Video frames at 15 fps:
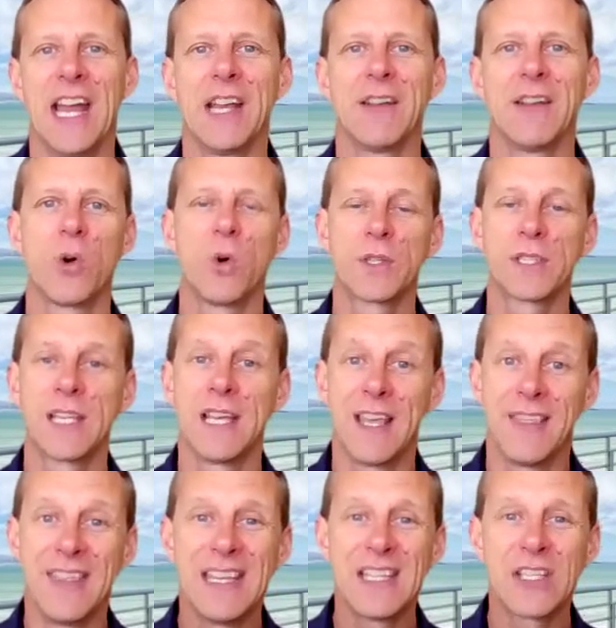And of
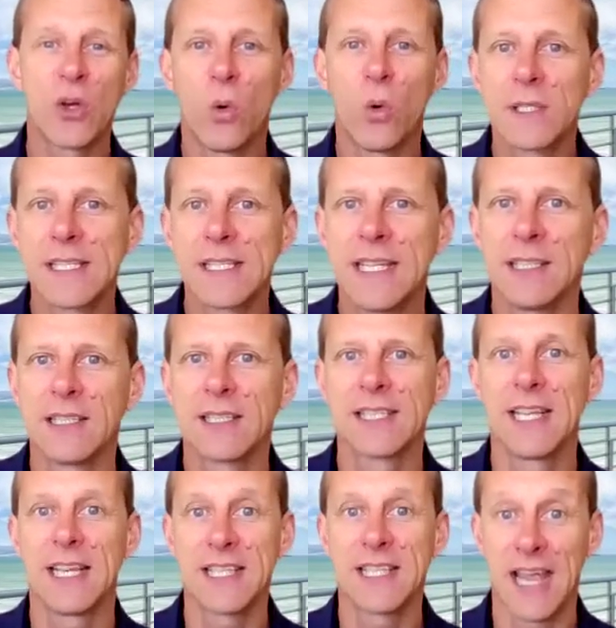course, these are all skill
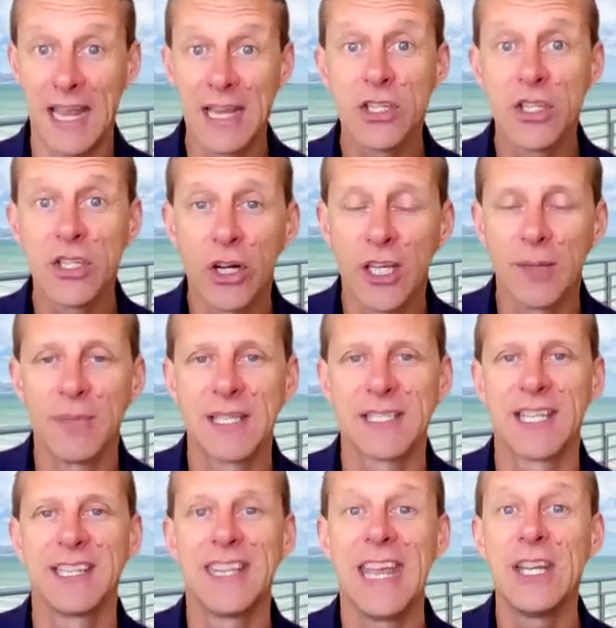sets and
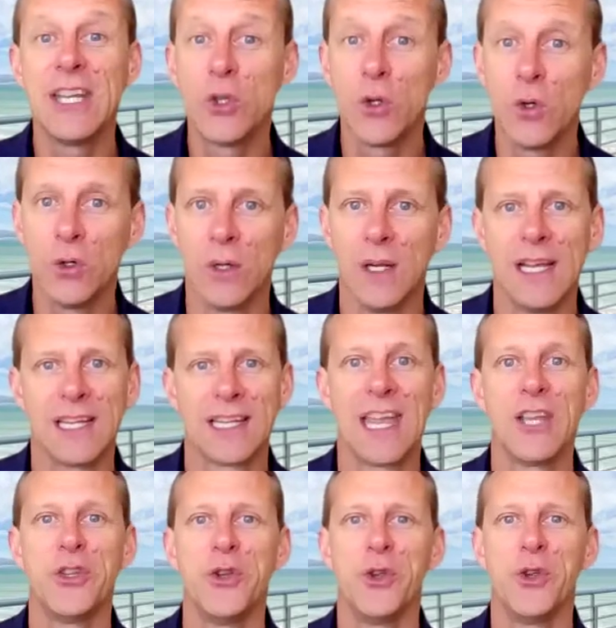documents that they too
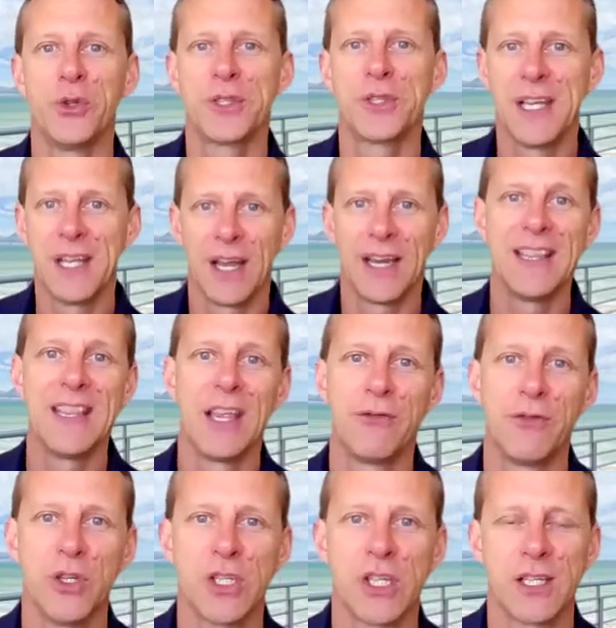can use in their
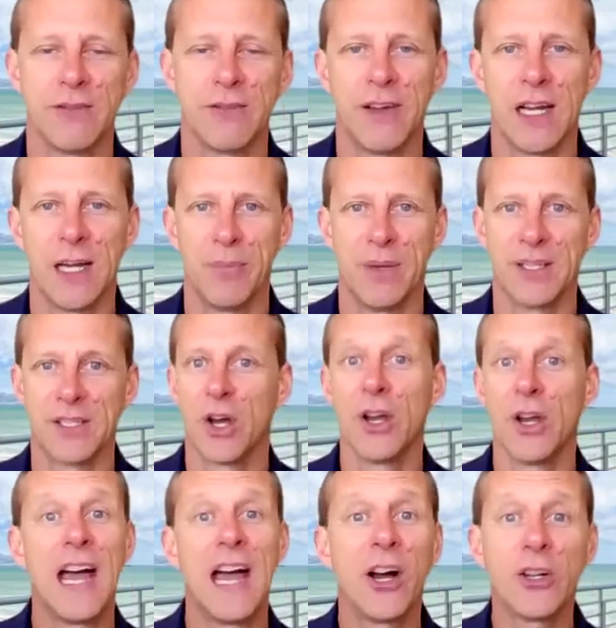future developments
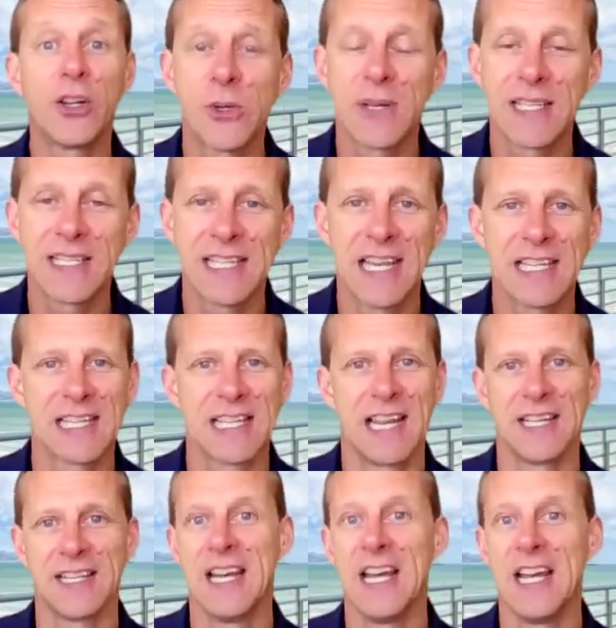on how to assess
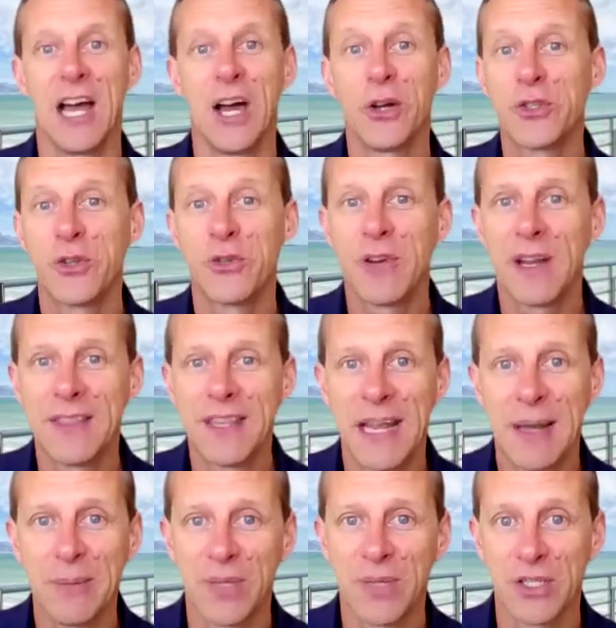land, how to run the
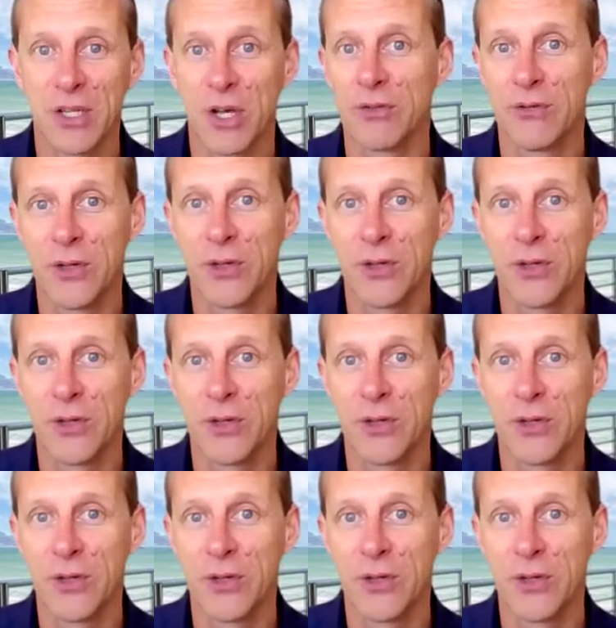numbers